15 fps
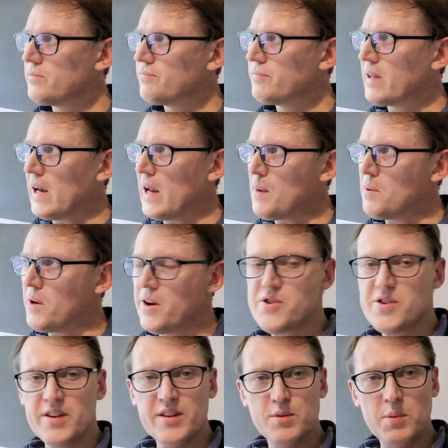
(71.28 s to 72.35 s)

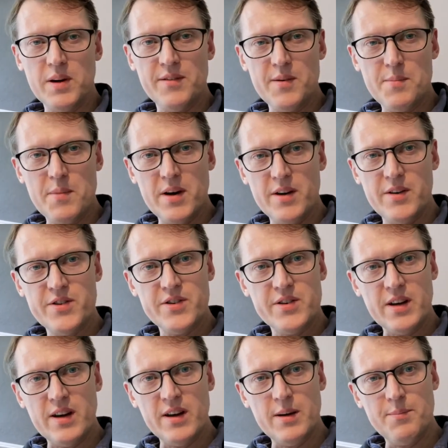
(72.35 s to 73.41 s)
collaborations would have emerged.
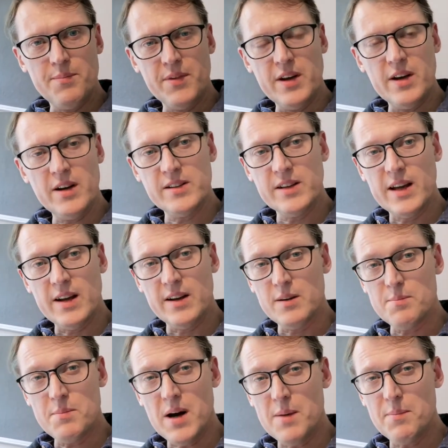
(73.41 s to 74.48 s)
The United
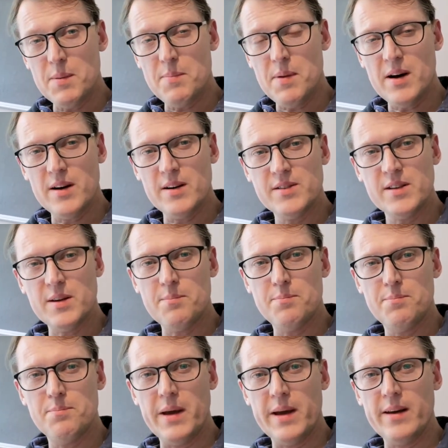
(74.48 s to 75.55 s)
Kingdom might be part of some
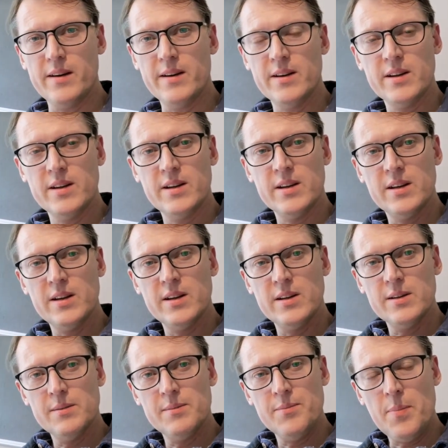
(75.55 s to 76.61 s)
bigger
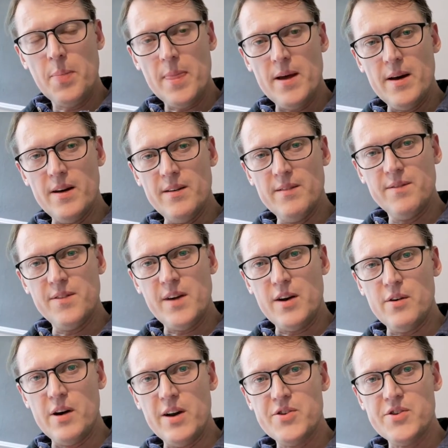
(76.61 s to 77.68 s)

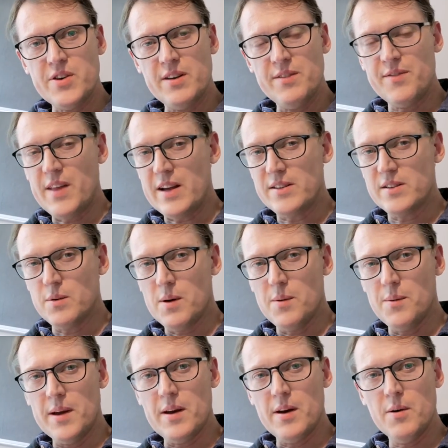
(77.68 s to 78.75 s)
federation, if that's the way
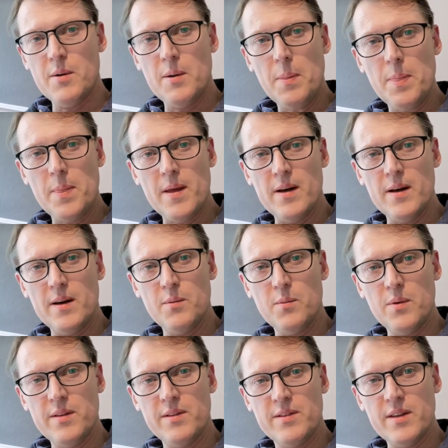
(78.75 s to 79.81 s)
we go,
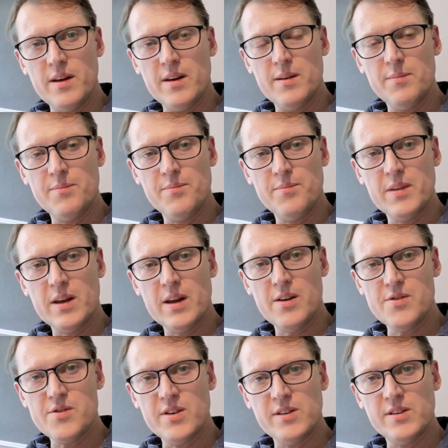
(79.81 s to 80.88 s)
with
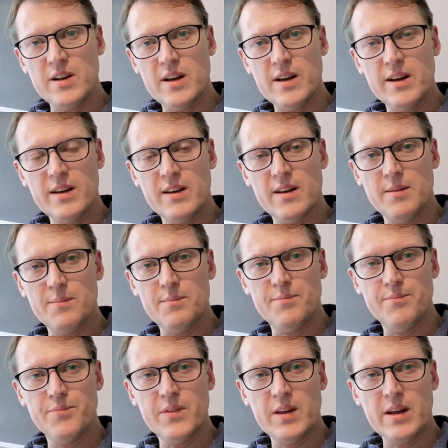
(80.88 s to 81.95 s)
countries like
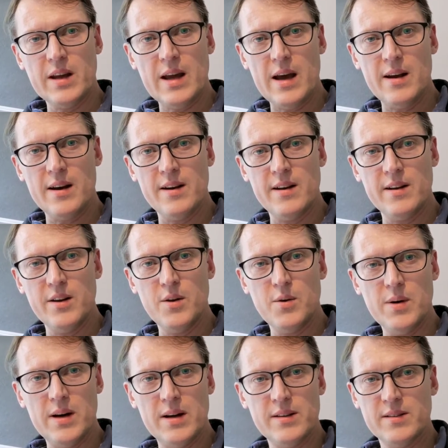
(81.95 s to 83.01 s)
Canada,
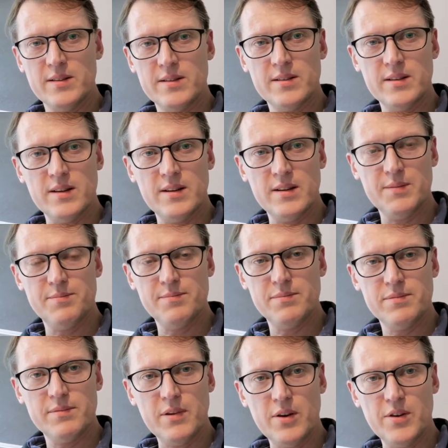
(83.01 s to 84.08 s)
US,
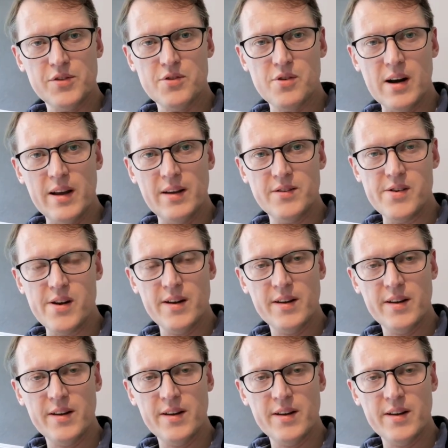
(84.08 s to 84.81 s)
Australasia.